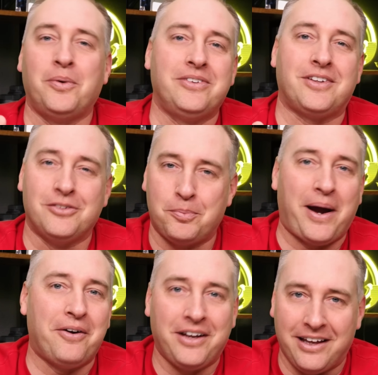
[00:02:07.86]
was
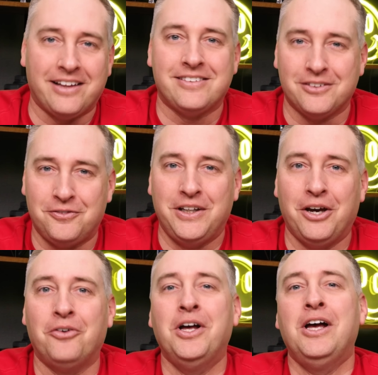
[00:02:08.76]
conspiring against this
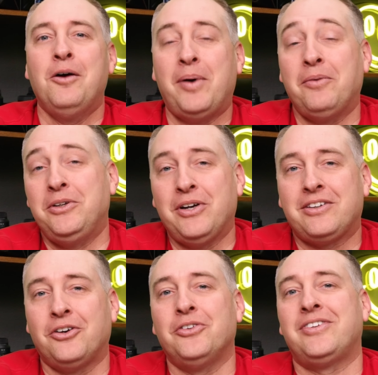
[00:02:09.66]
video, but we do have
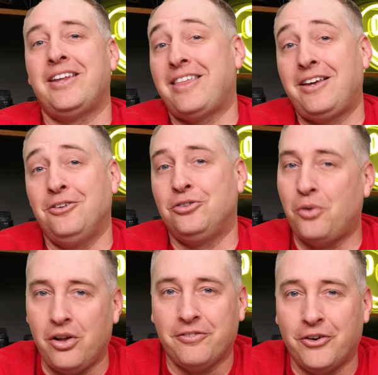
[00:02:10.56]
to go say thank you
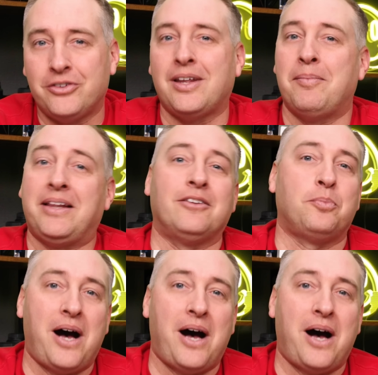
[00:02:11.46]
to all the folks that make this